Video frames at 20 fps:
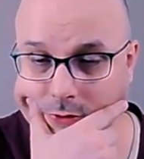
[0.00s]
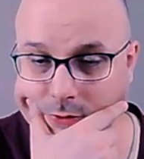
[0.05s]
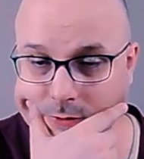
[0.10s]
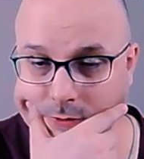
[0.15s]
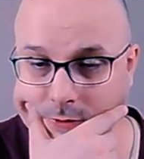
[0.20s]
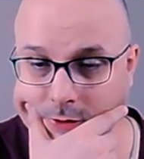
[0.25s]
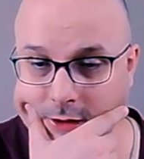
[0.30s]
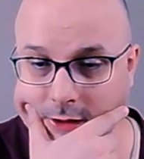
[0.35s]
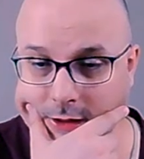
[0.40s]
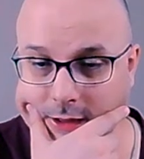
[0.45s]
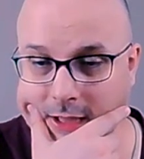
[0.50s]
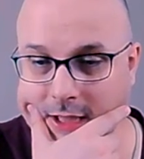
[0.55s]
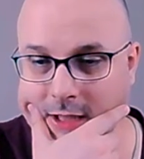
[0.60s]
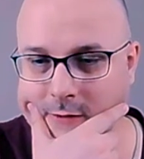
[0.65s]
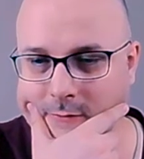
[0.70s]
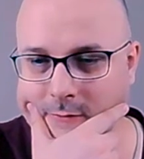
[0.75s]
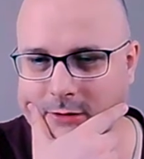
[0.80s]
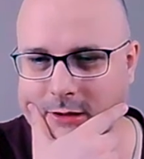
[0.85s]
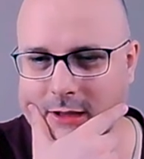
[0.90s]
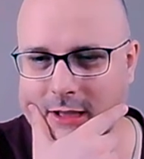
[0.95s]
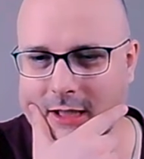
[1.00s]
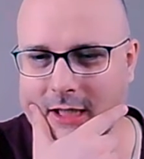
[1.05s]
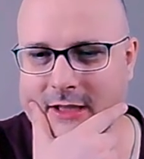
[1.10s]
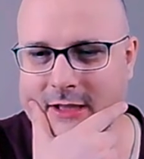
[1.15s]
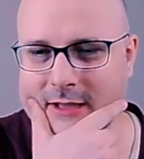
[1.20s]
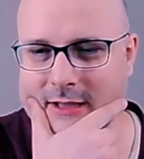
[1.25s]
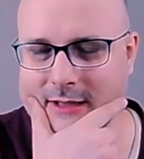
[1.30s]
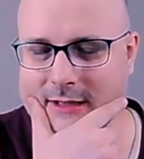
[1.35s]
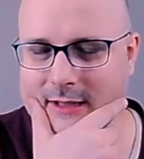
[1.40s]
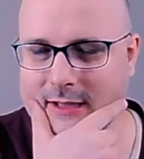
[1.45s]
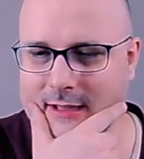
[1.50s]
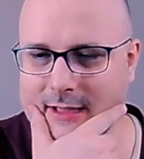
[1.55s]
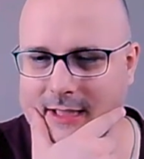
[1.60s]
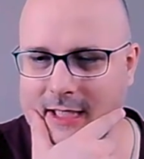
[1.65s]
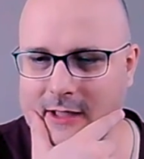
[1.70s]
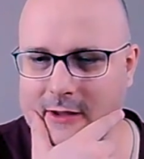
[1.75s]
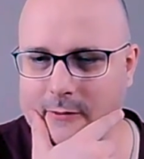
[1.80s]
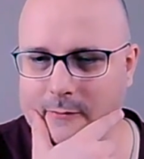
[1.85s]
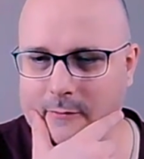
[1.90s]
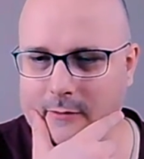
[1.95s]
And I don't really care. I just need to
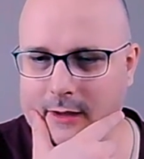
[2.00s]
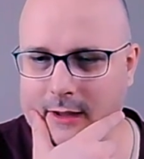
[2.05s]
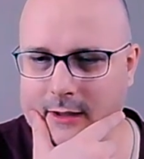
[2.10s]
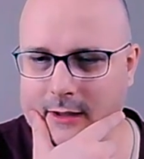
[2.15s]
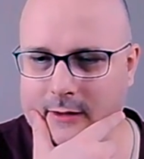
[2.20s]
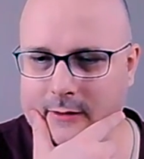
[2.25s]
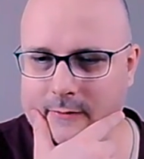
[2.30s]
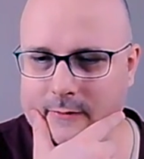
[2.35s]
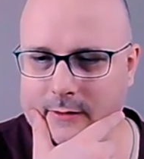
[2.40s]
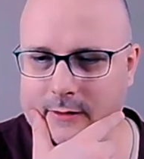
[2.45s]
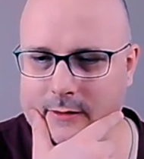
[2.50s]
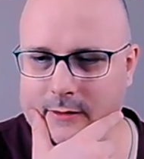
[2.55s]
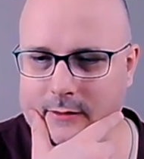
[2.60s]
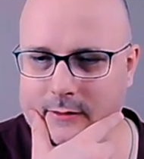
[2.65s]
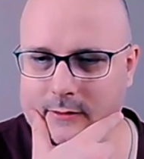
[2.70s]
stand around